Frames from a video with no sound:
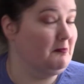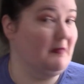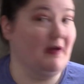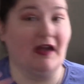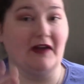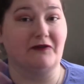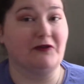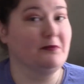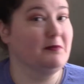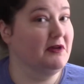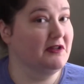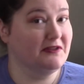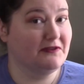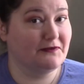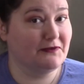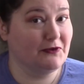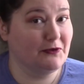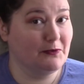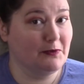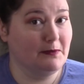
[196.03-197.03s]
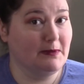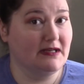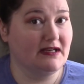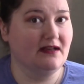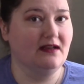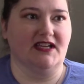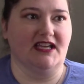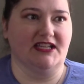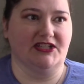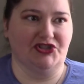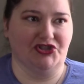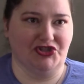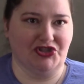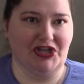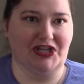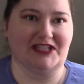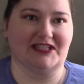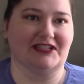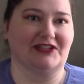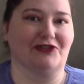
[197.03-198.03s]
every month for a woman, it's
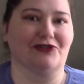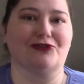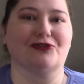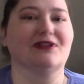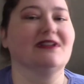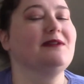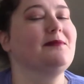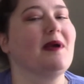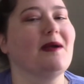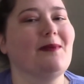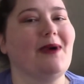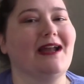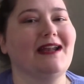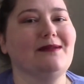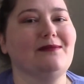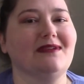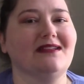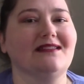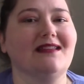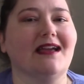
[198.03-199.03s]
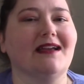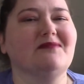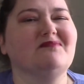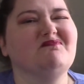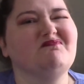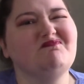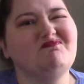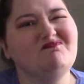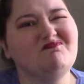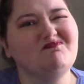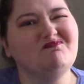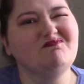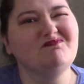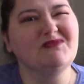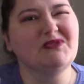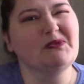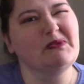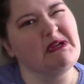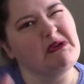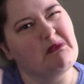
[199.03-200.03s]
just literally my body being like,
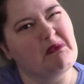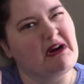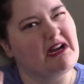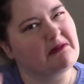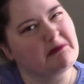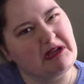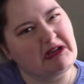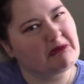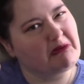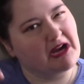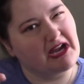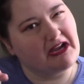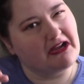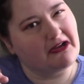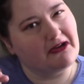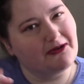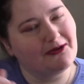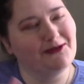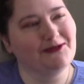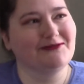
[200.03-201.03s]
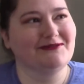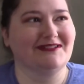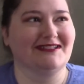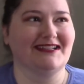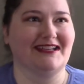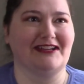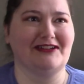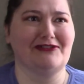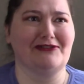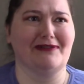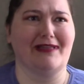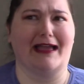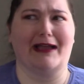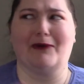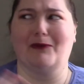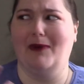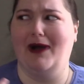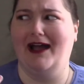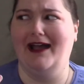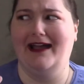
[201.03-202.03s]
do we want to be around? And you're like,
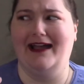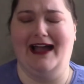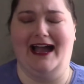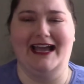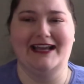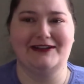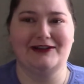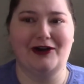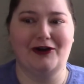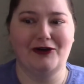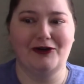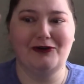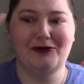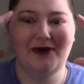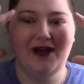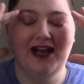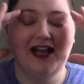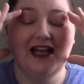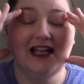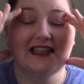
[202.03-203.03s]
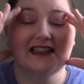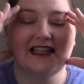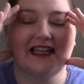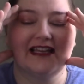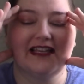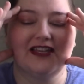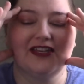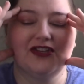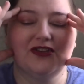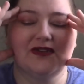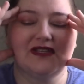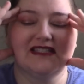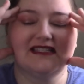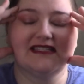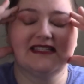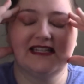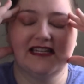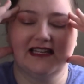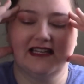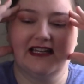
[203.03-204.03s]
why? I know, like, you can
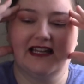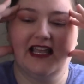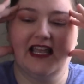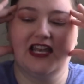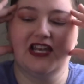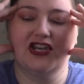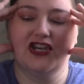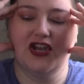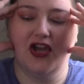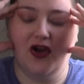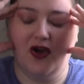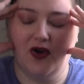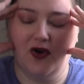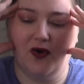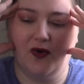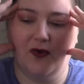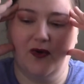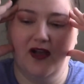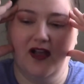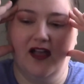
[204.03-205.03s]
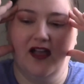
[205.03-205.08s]
sit in and know